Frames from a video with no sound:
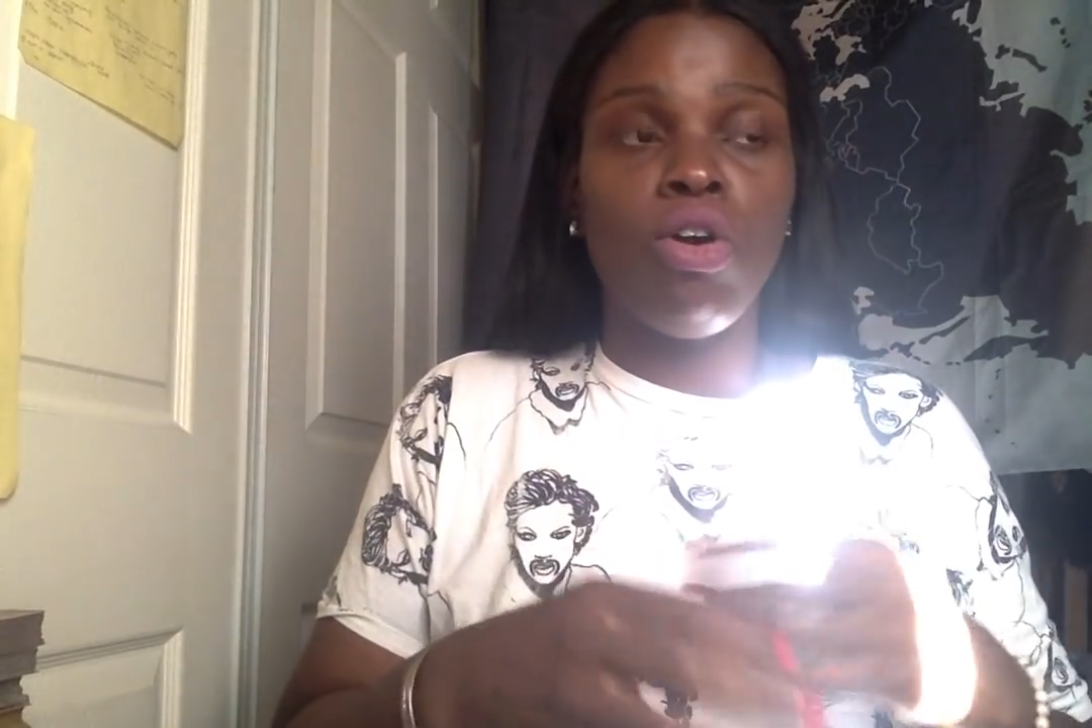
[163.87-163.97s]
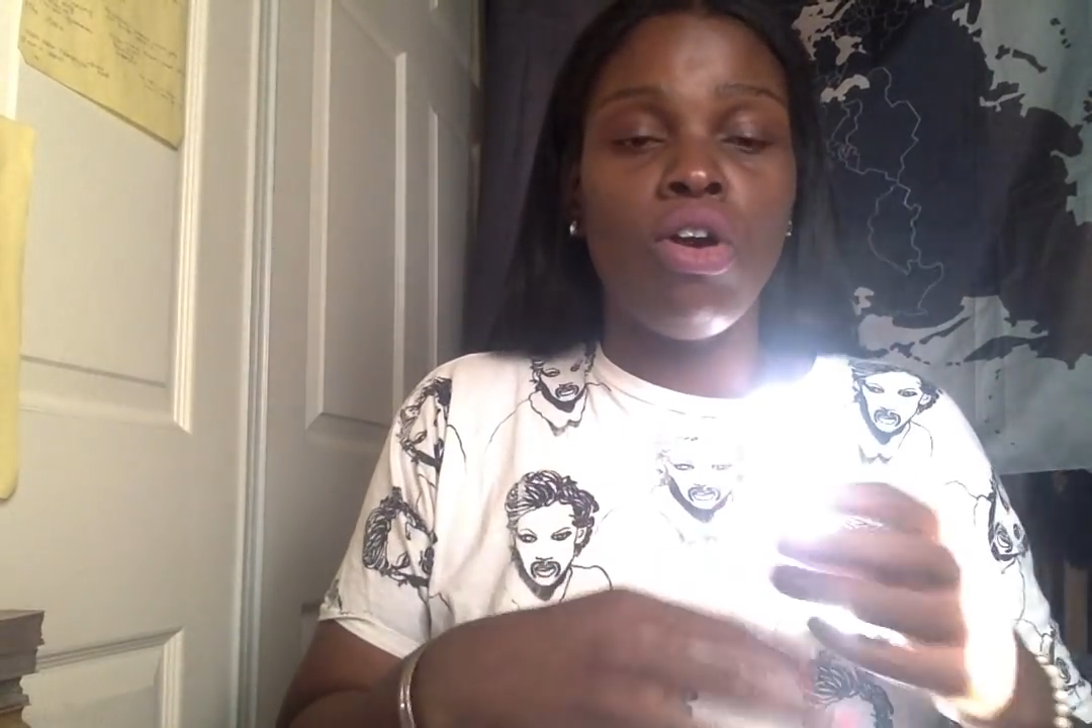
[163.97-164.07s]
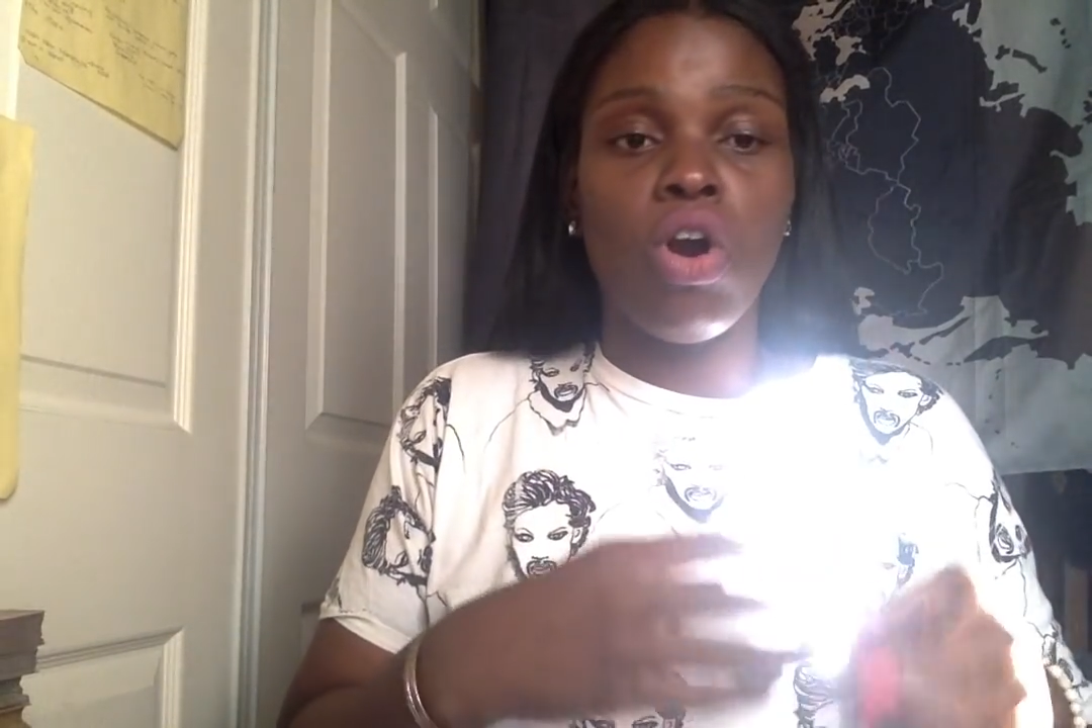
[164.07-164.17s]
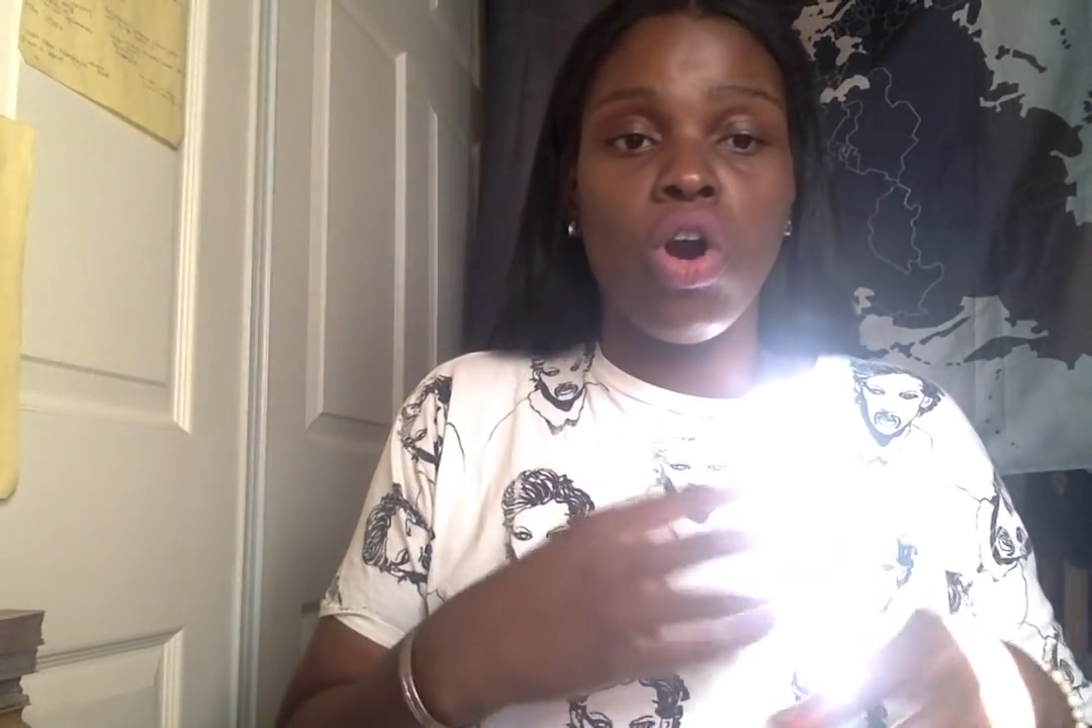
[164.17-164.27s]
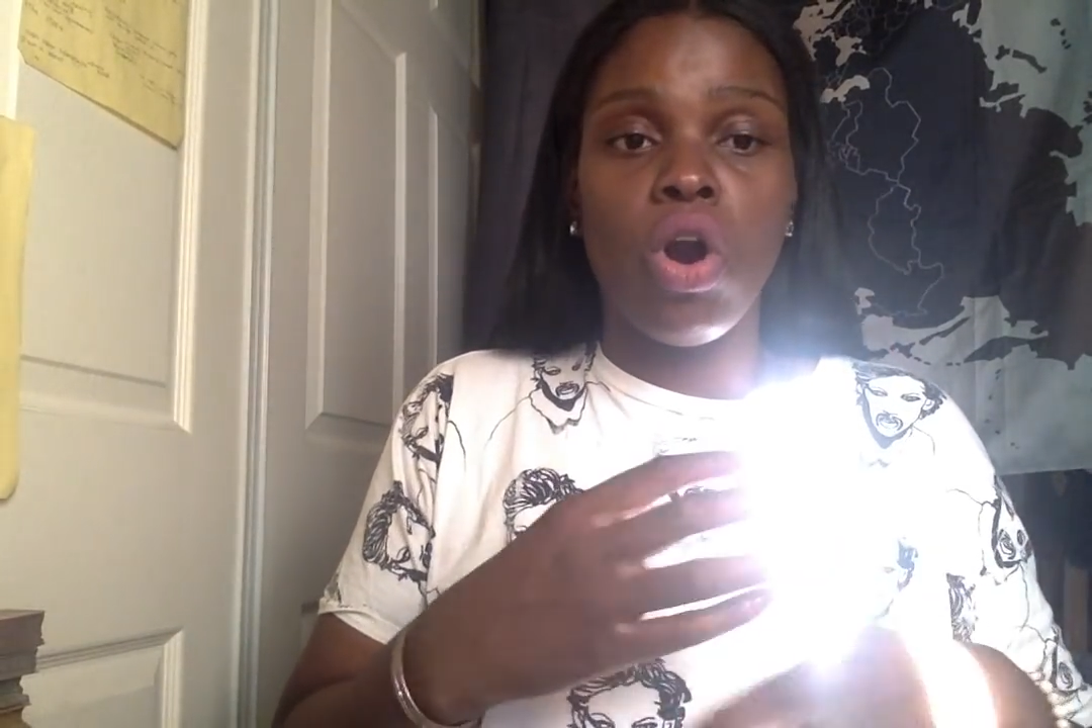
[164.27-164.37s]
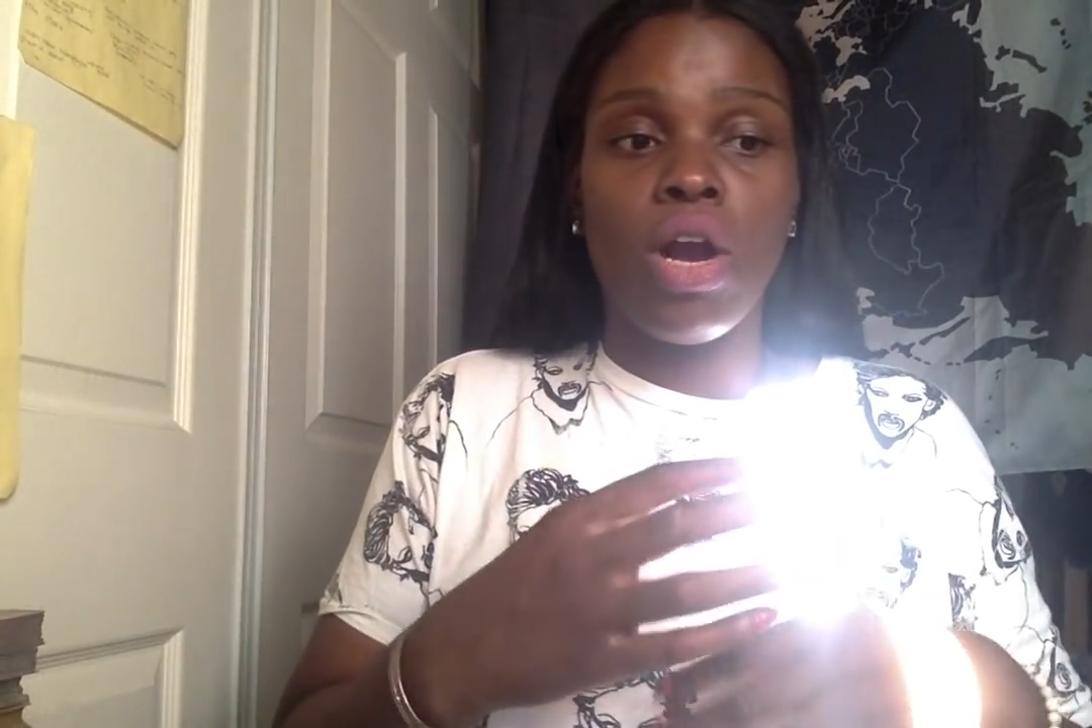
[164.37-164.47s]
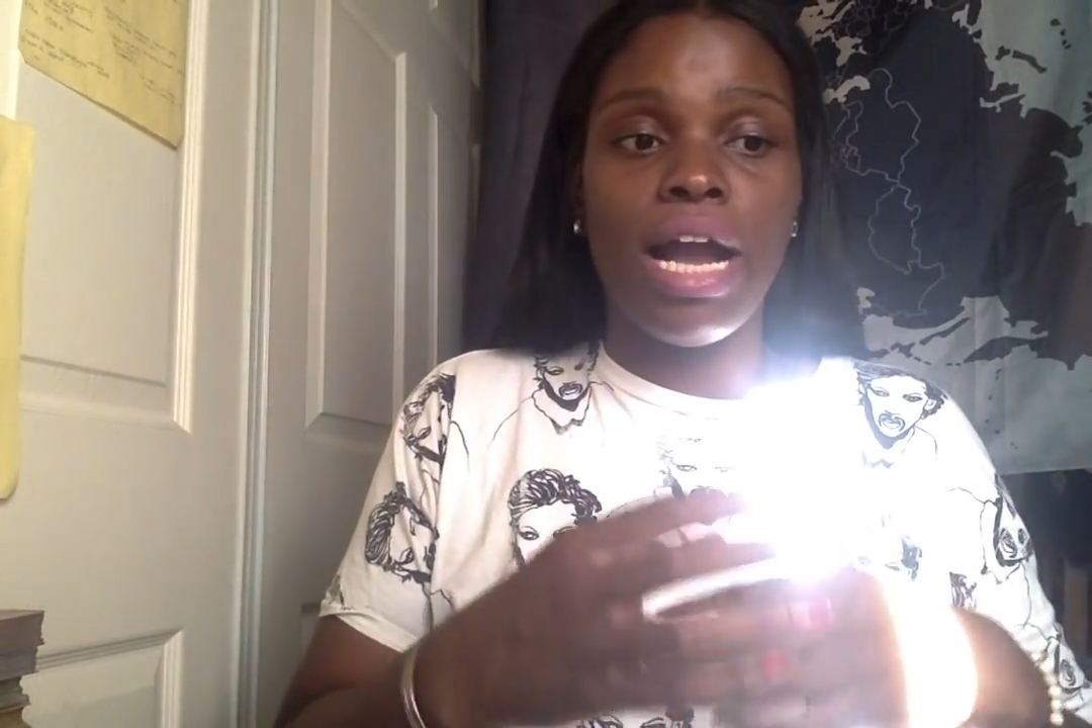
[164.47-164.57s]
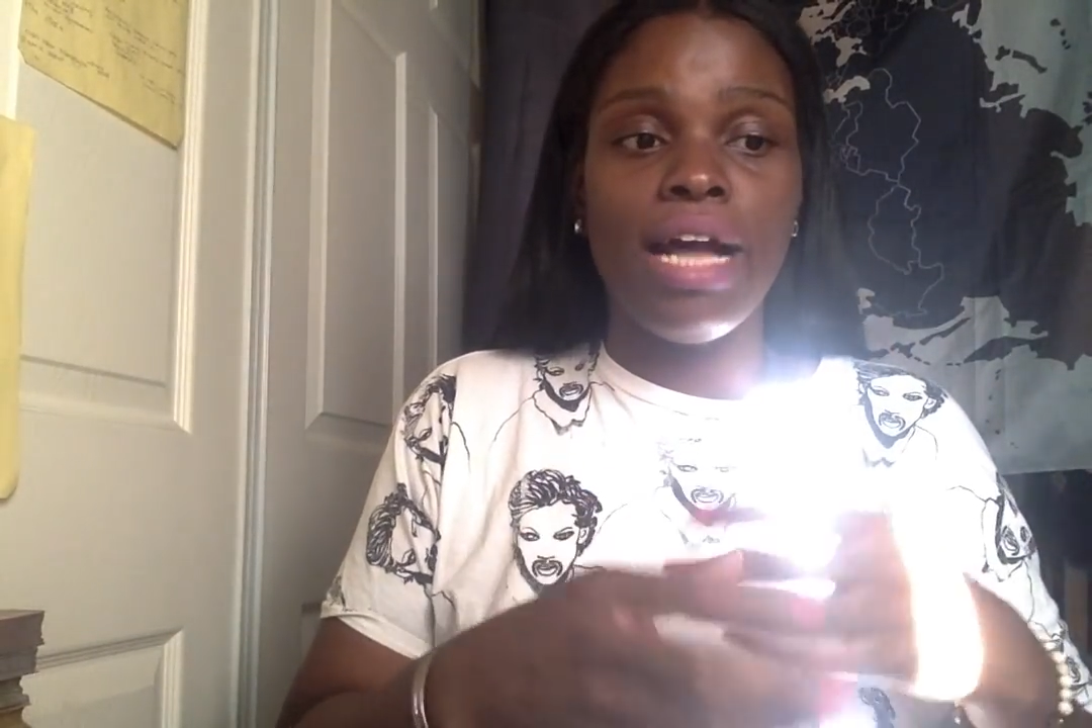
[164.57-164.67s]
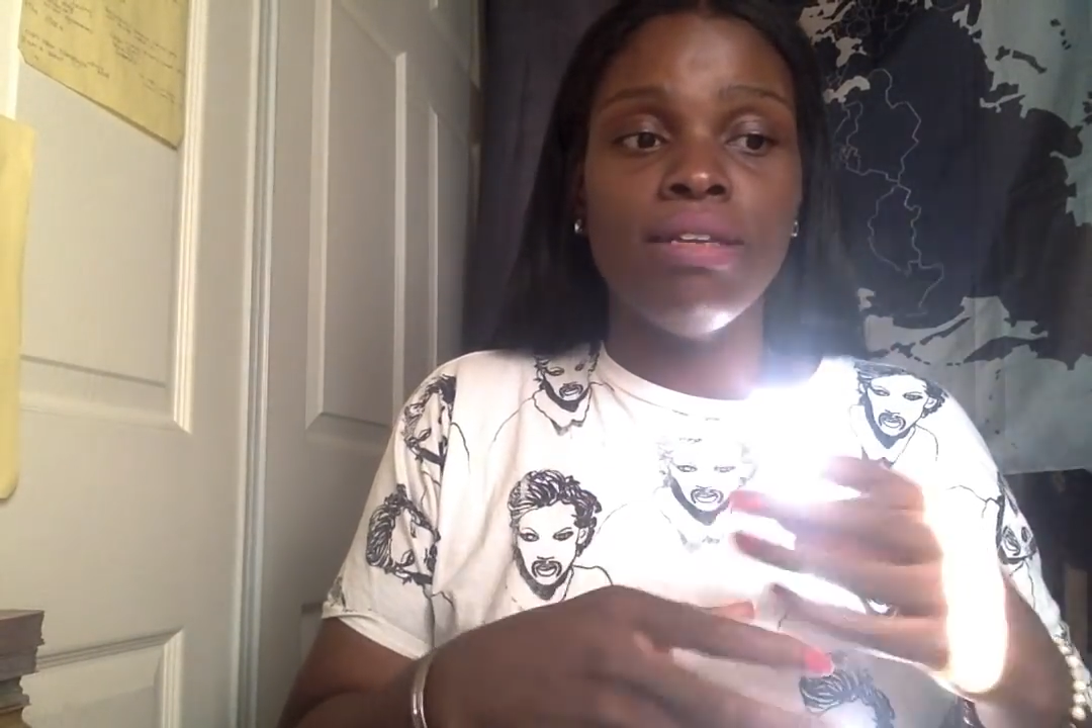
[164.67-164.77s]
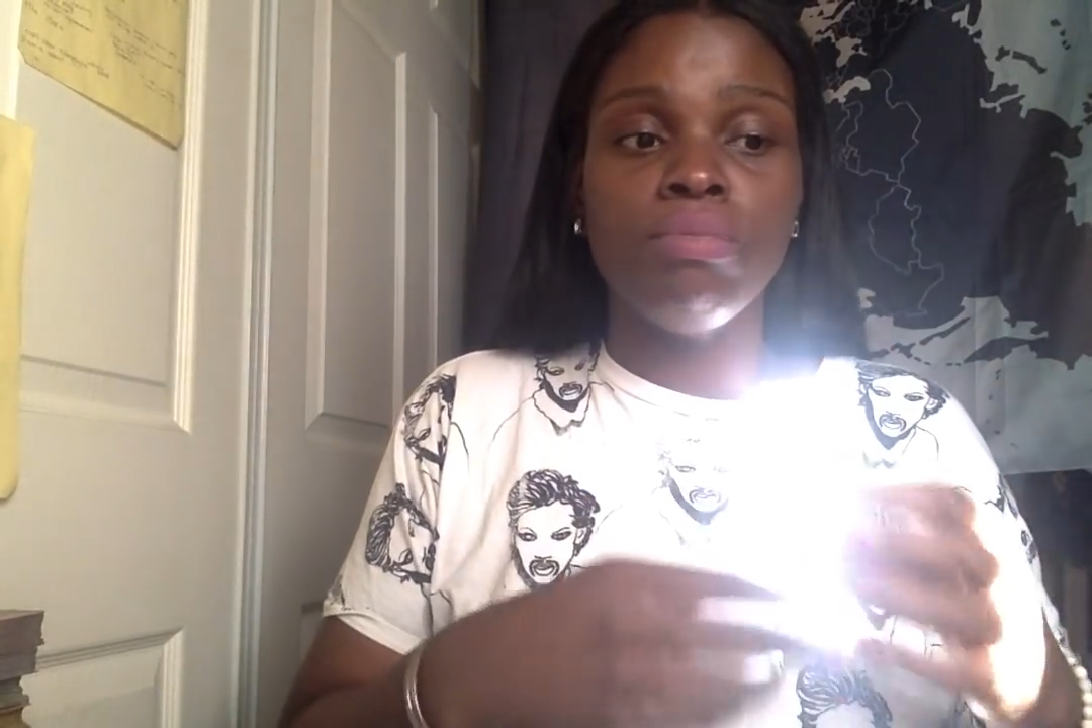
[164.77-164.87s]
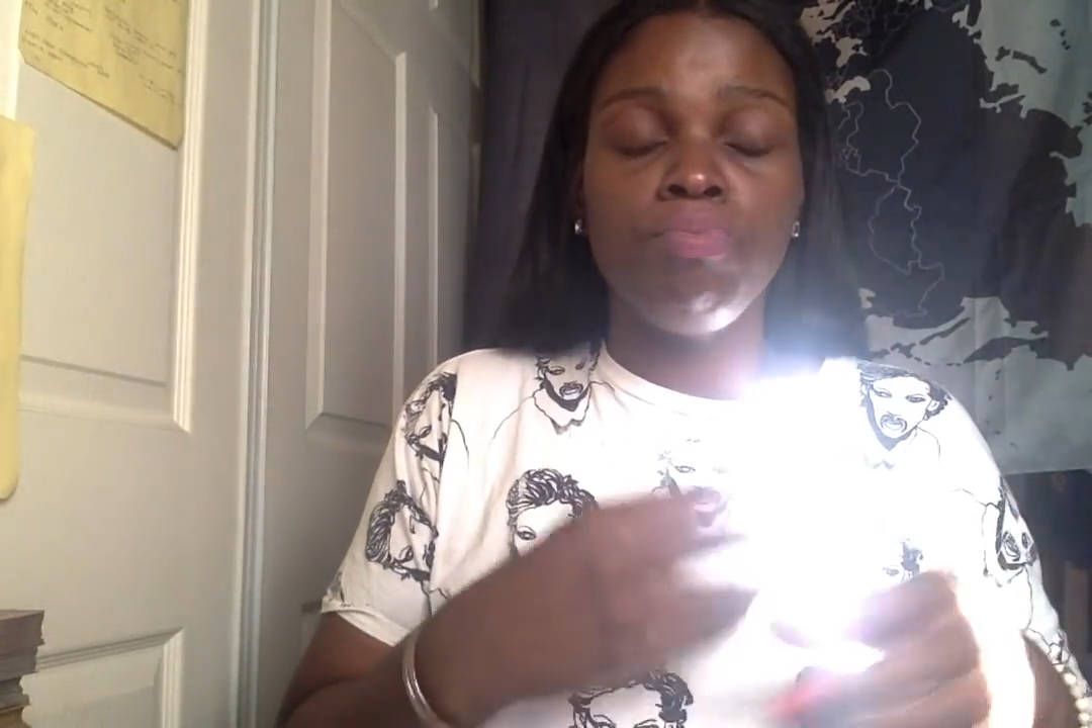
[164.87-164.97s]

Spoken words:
or